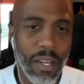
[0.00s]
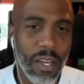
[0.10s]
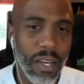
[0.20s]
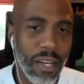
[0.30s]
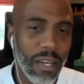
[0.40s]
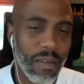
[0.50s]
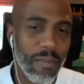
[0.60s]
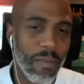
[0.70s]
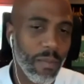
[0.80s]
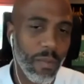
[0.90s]

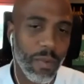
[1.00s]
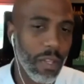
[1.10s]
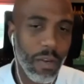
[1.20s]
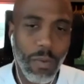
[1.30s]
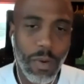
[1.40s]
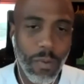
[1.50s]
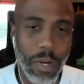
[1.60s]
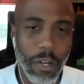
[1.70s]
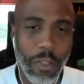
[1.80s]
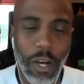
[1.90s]
What are
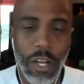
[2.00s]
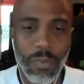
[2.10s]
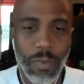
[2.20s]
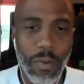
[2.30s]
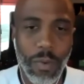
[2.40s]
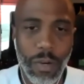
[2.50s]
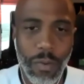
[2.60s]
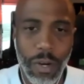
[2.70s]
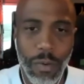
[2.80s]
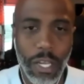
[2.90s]
your thoughts? Where
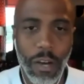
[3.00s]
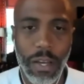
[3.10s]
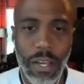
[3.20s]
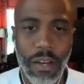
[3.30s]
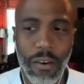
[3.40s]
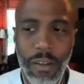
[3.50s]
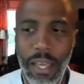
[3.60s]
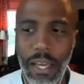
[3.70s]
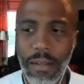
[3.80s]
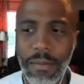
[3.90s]
are we going on that?